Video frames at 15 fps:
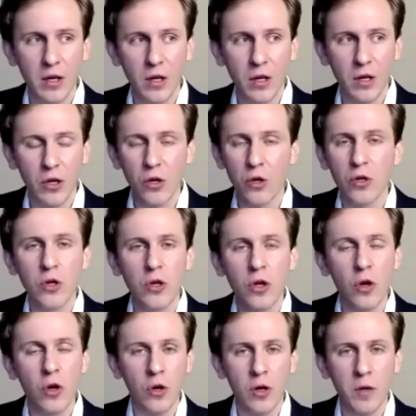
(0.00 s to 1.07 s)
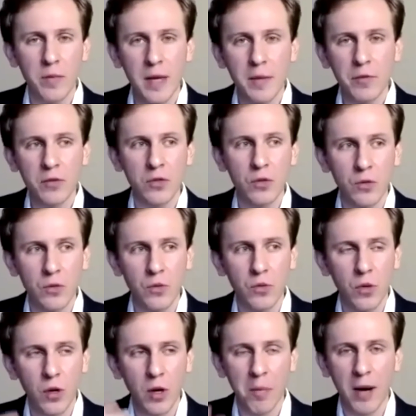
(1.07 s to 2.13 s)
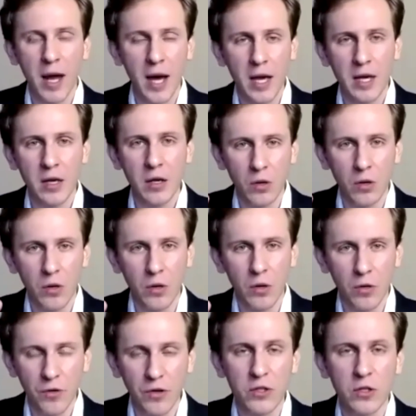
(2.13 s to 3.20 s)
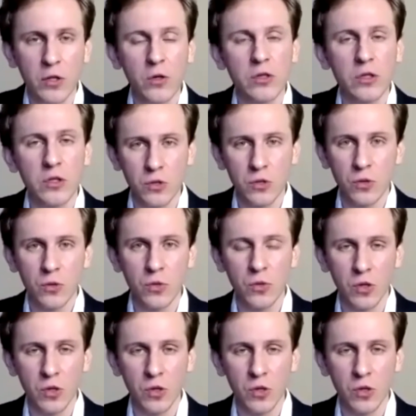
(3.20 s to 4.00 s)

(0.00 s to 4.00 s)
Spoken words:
you're not going to be able to apply real solutions to your